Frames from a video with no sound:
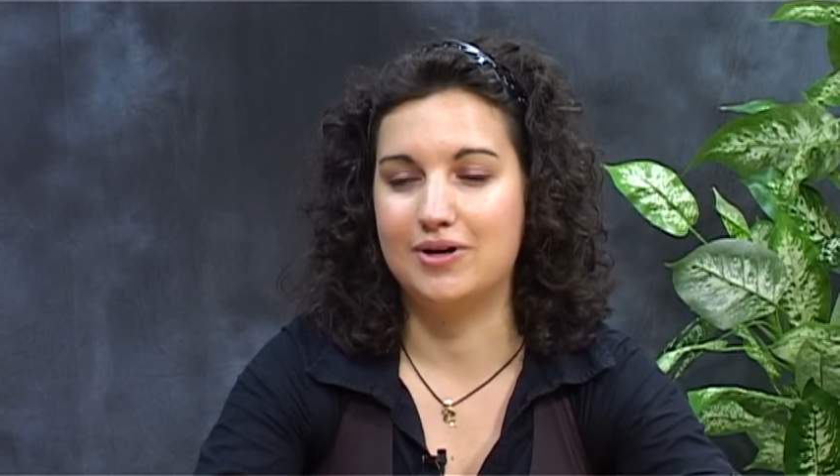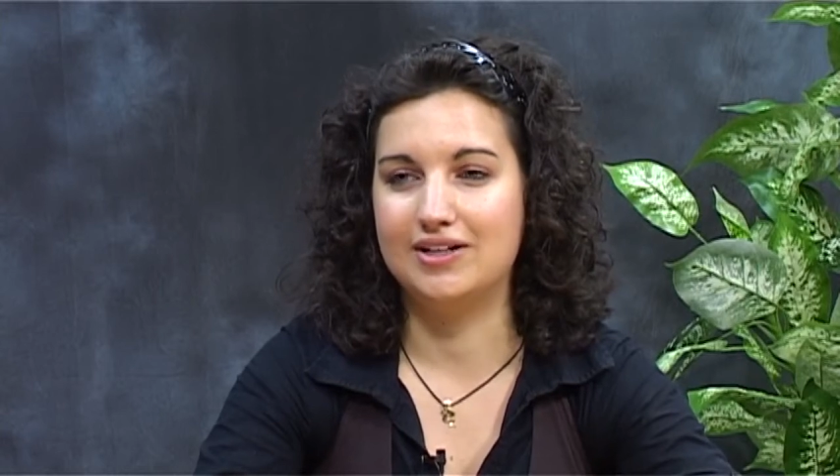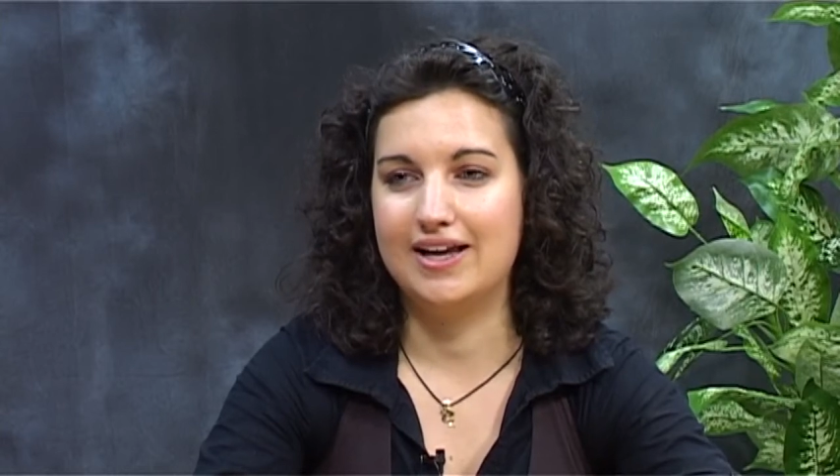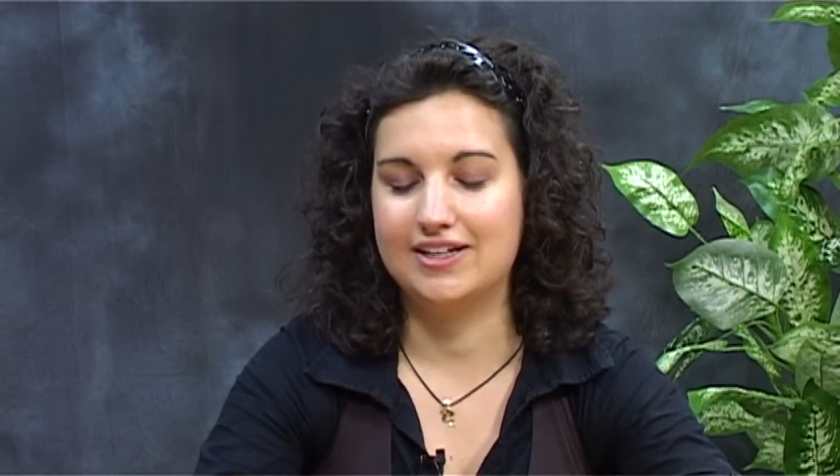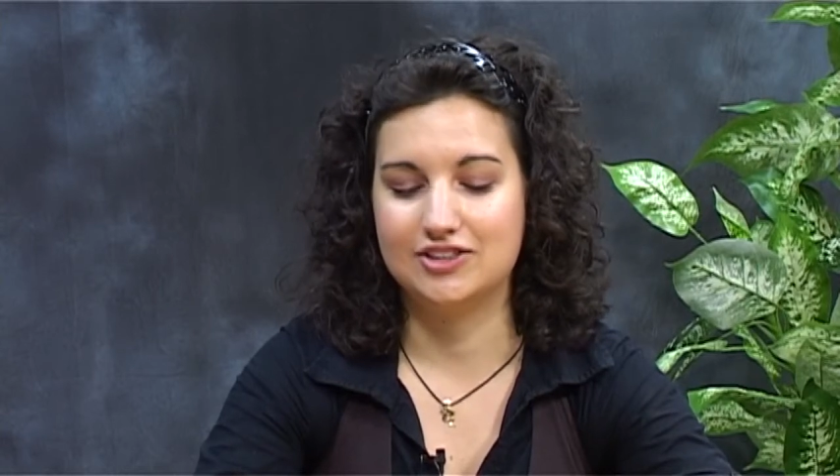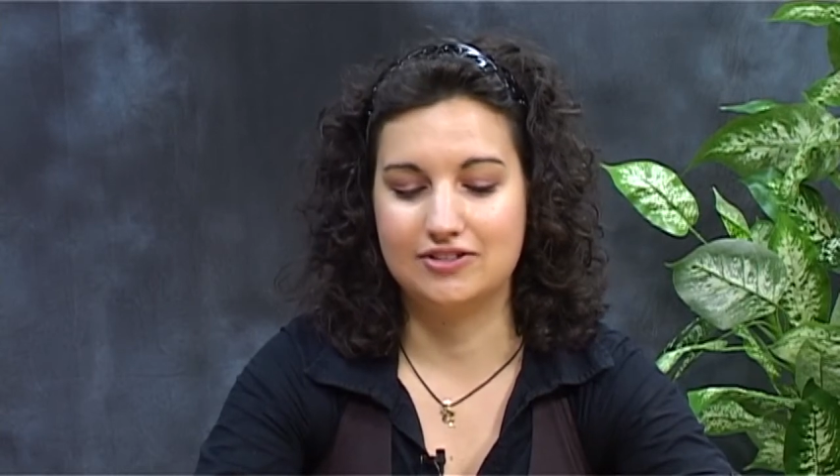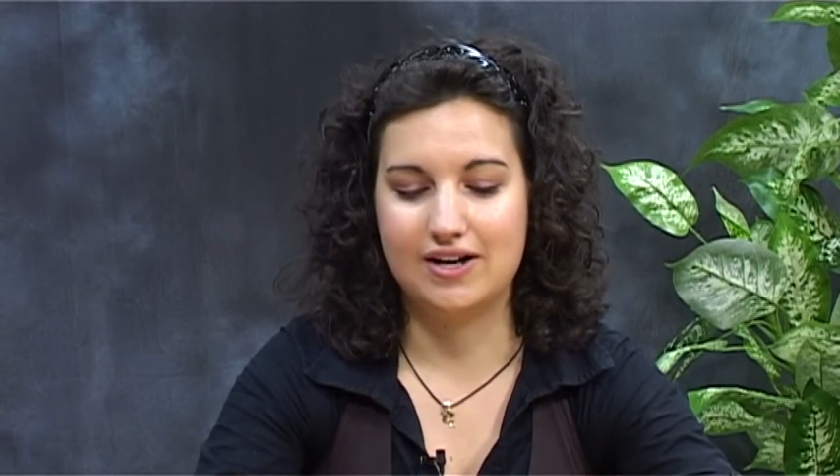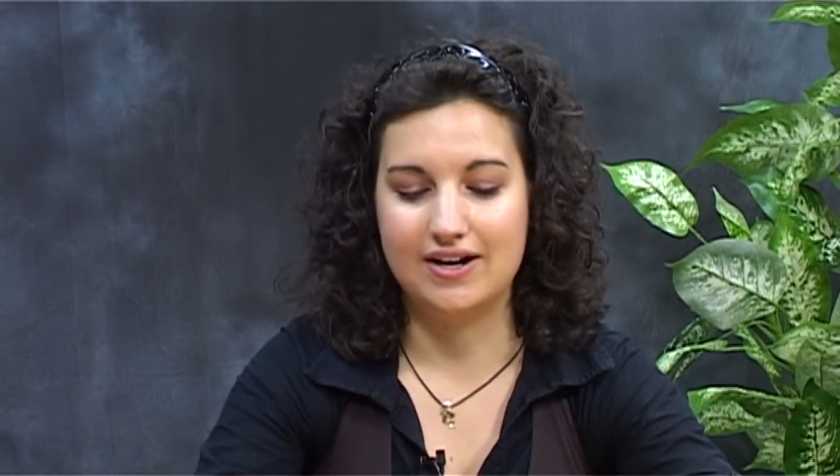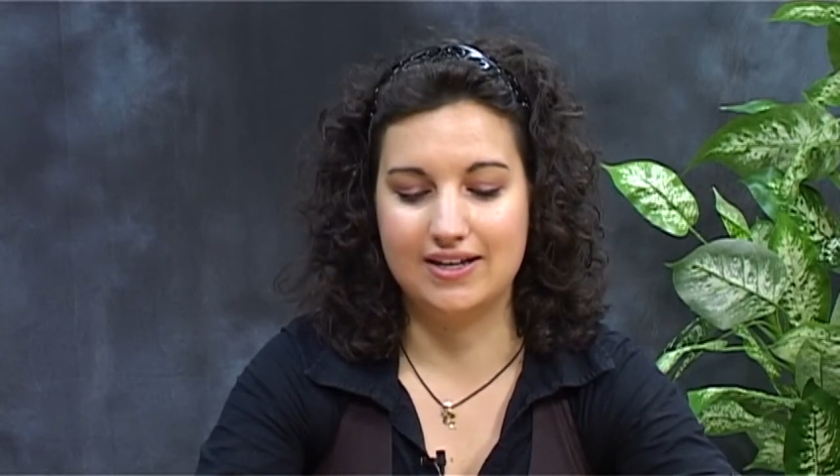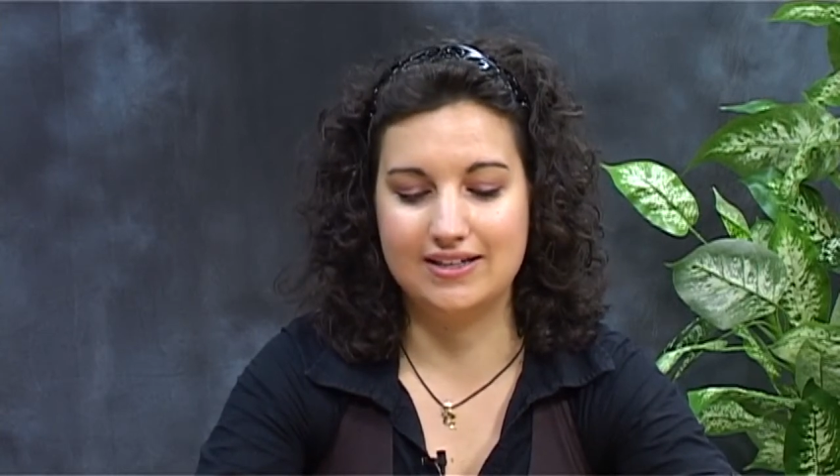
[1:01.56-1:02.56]
one
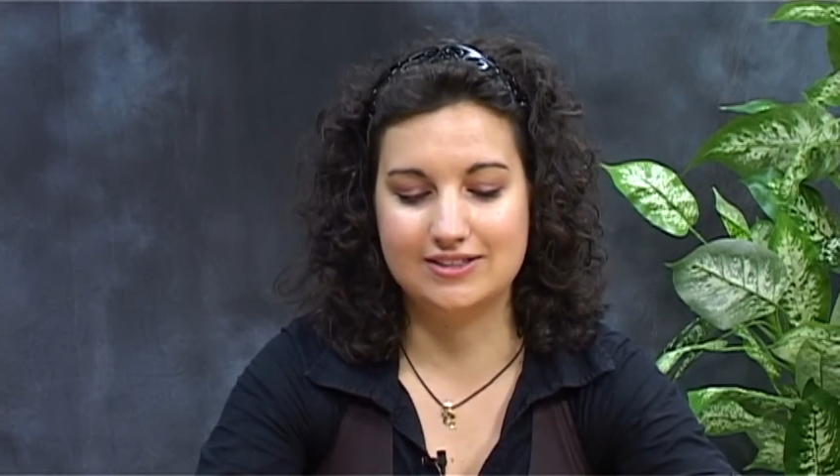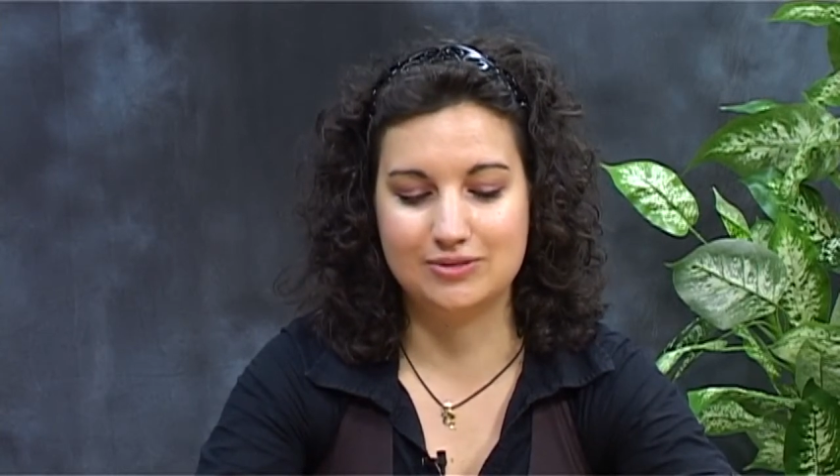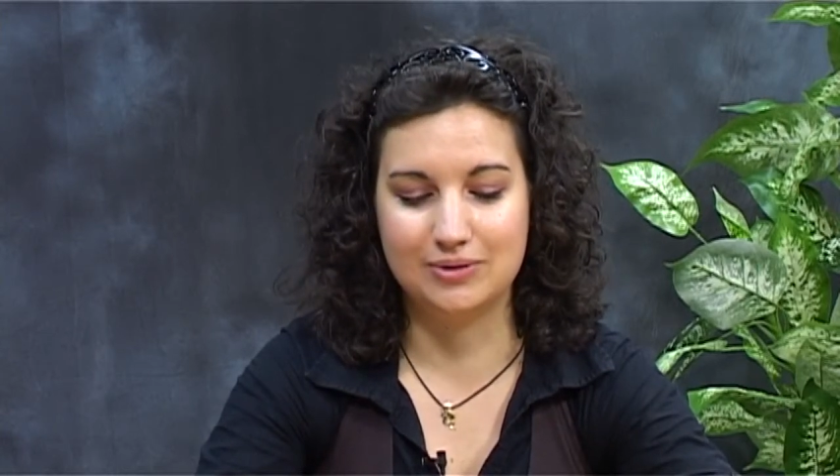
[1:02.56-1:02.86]
lecturer. He's,